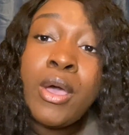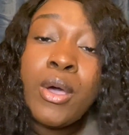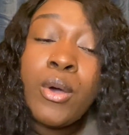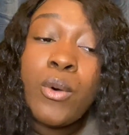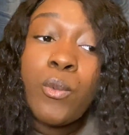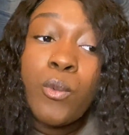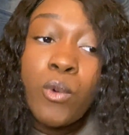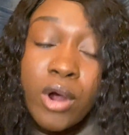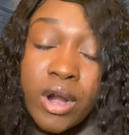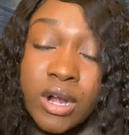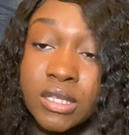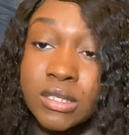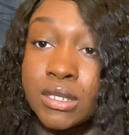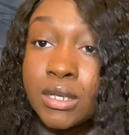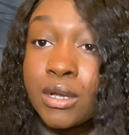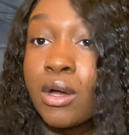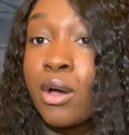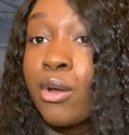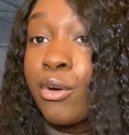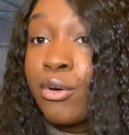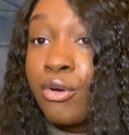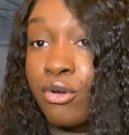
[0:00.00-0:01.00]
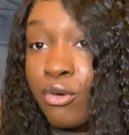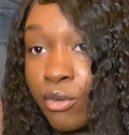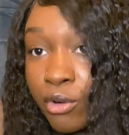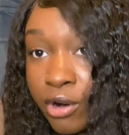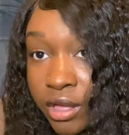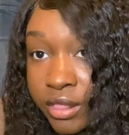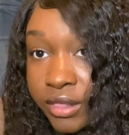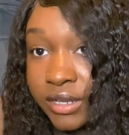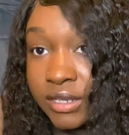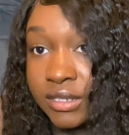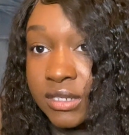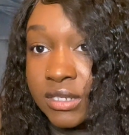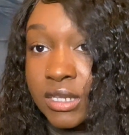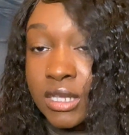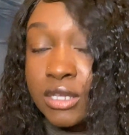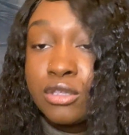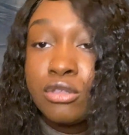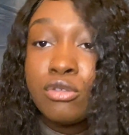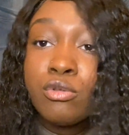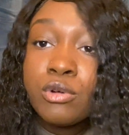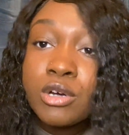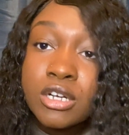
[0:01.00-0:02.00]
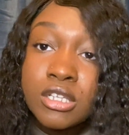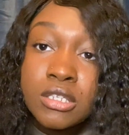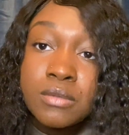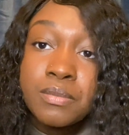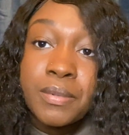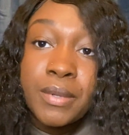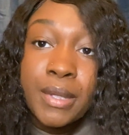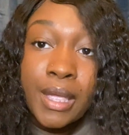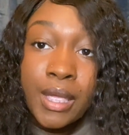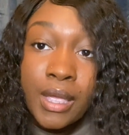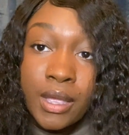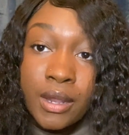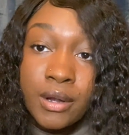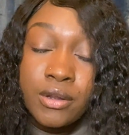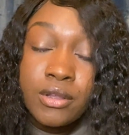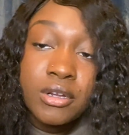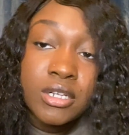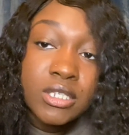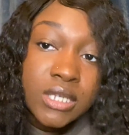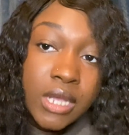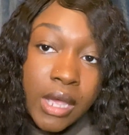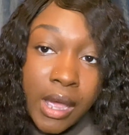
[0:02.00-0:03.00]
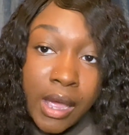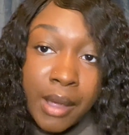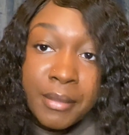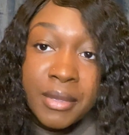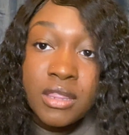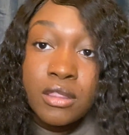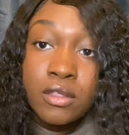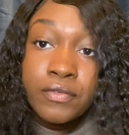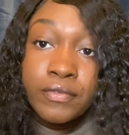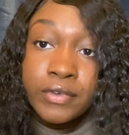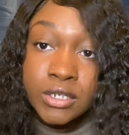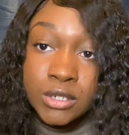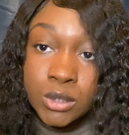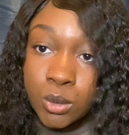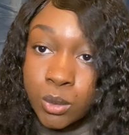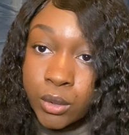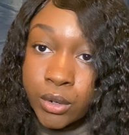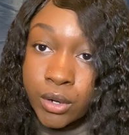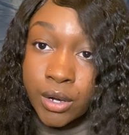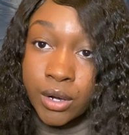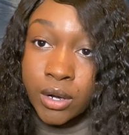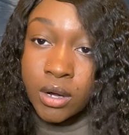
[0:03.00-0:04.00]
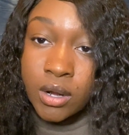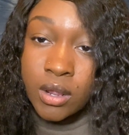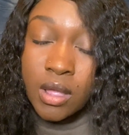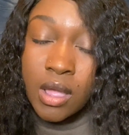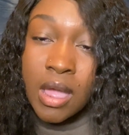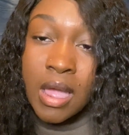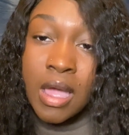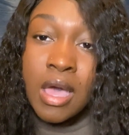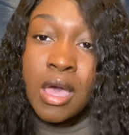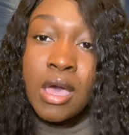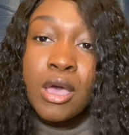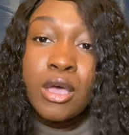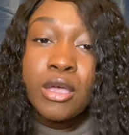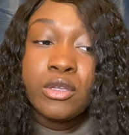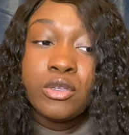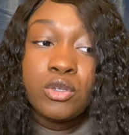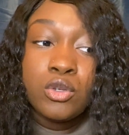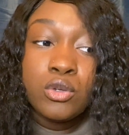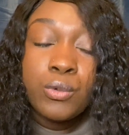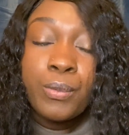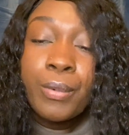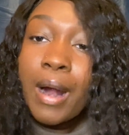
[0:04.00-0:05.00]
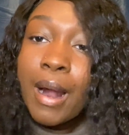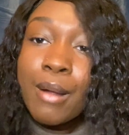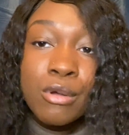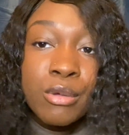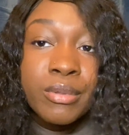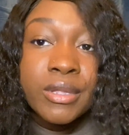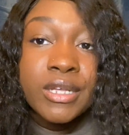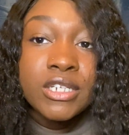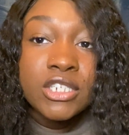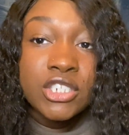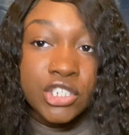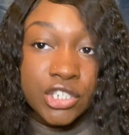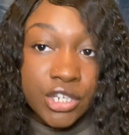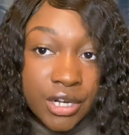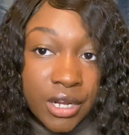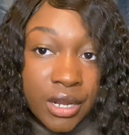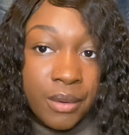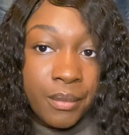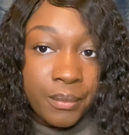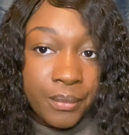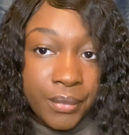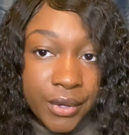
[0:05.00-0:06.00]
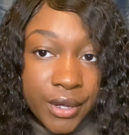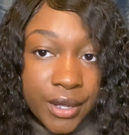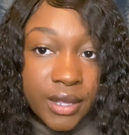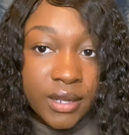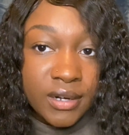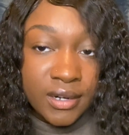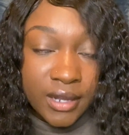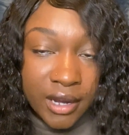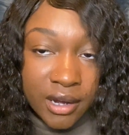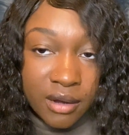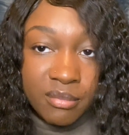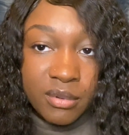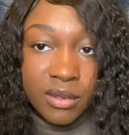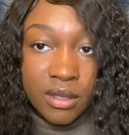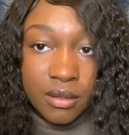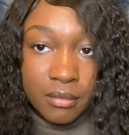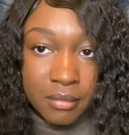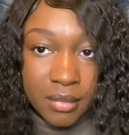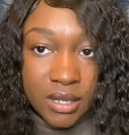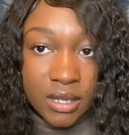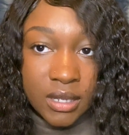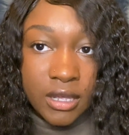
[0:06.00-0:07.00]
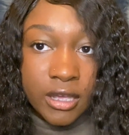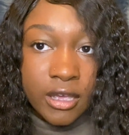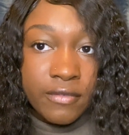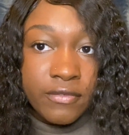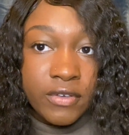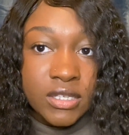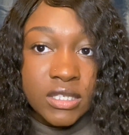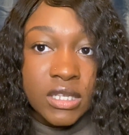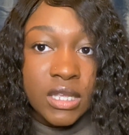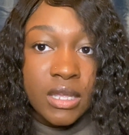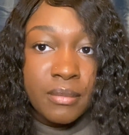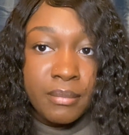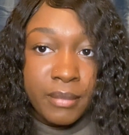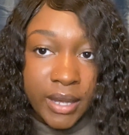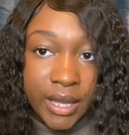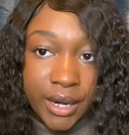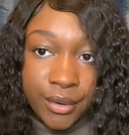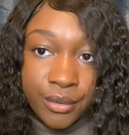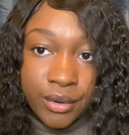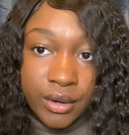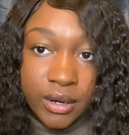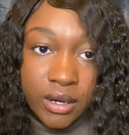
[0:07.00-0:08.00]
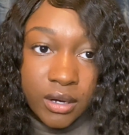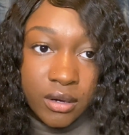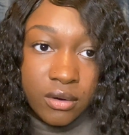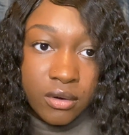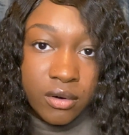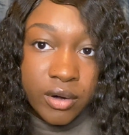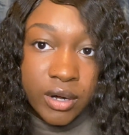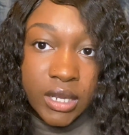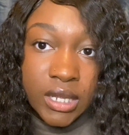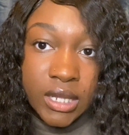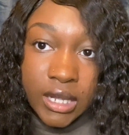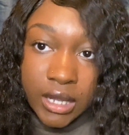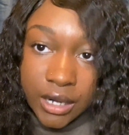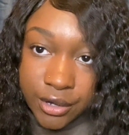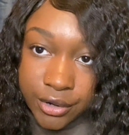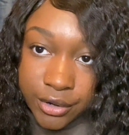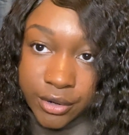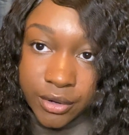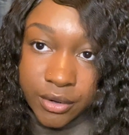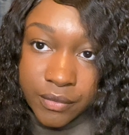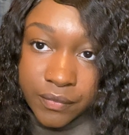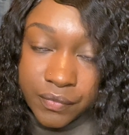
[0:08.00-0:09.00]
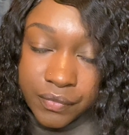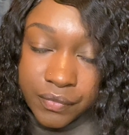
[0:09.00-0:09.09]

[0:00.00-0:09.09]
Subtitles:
wanting to go to New Orleans and you want to spend your time in the French Quarter, you probably shouldn't book an Airbnb if it's in Metairie or Kenner,